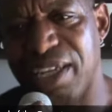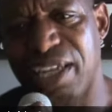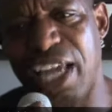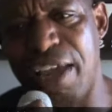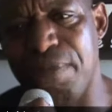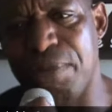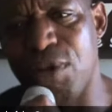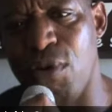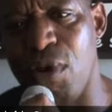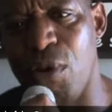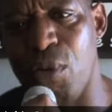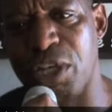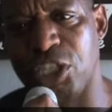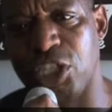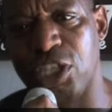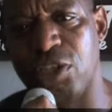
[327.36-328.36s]
keep doing
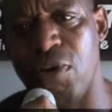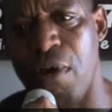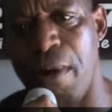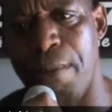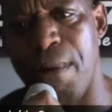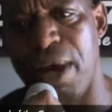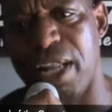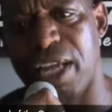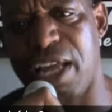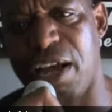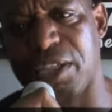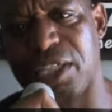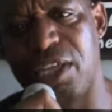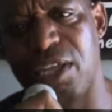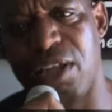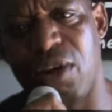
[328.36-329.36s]
what you're doing, brother,
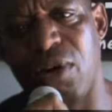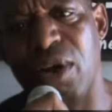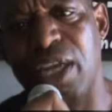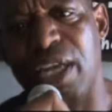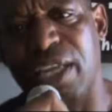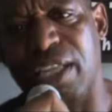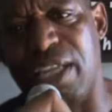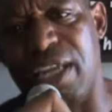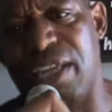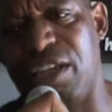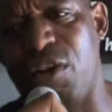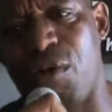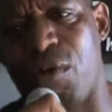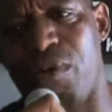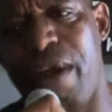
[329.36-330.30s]
because you know that you're